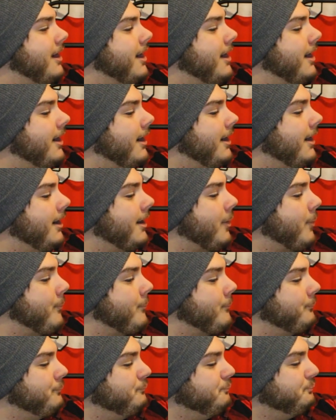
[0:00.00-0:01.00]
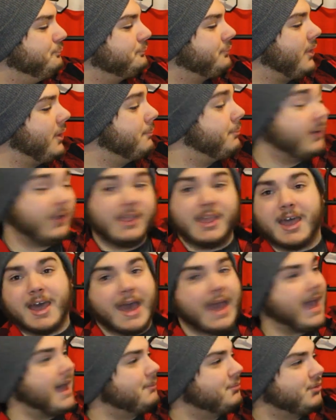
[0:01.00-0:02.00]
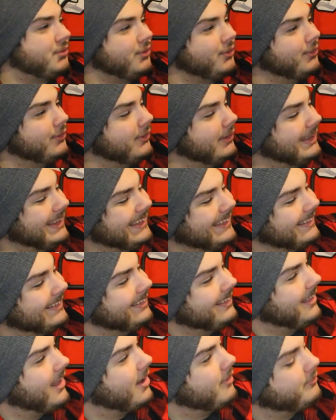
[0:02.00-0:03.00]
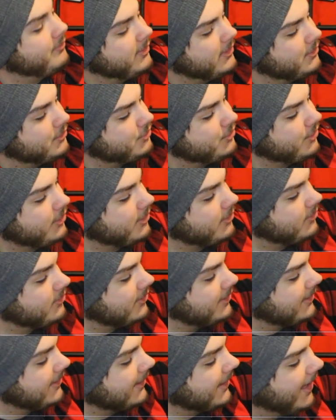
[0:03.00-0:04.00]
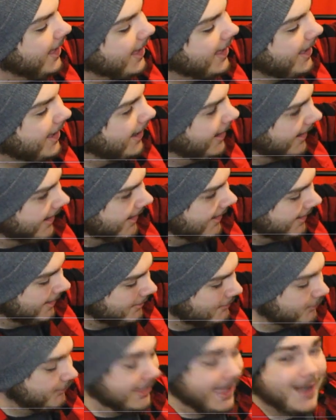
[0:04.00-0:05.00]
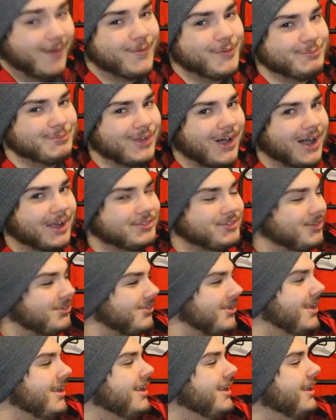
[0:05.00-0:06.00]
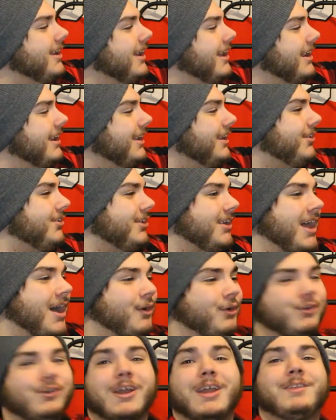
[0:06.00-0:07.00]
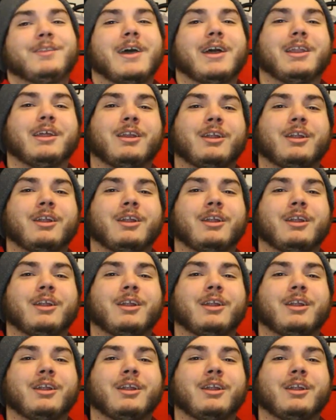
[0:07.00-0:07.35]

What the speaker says: But yeah, I absolutely love this jersey with how obnoxious it is and how great that